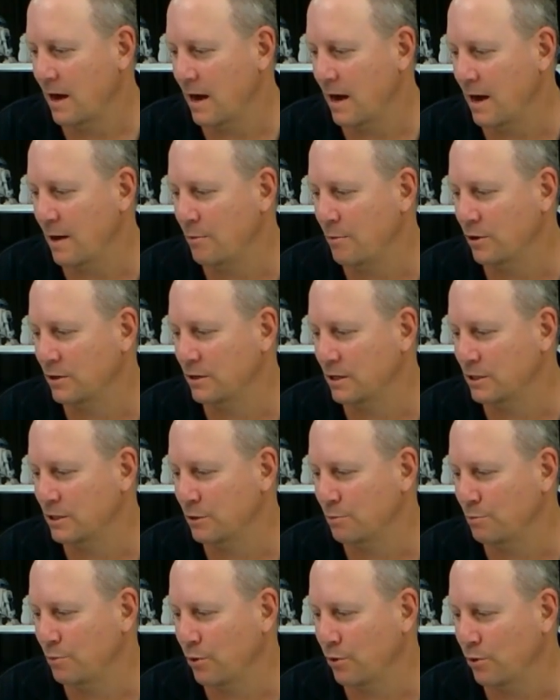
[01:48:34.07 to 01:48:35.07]
Am I
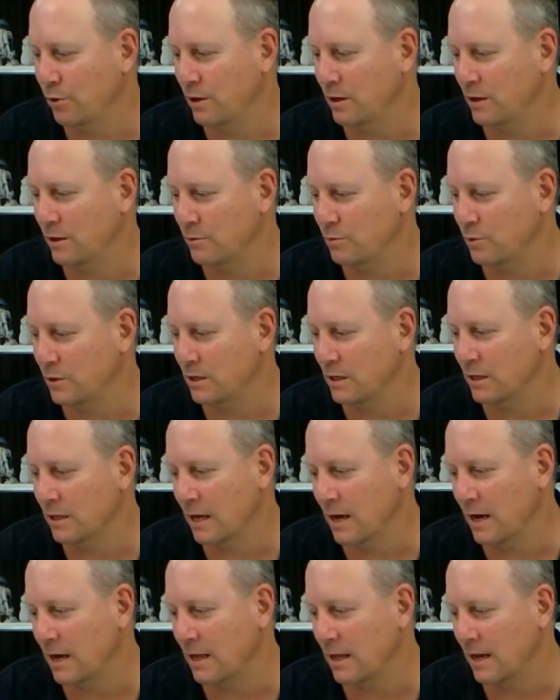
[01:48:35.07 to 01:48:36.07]
disappointed we didn't get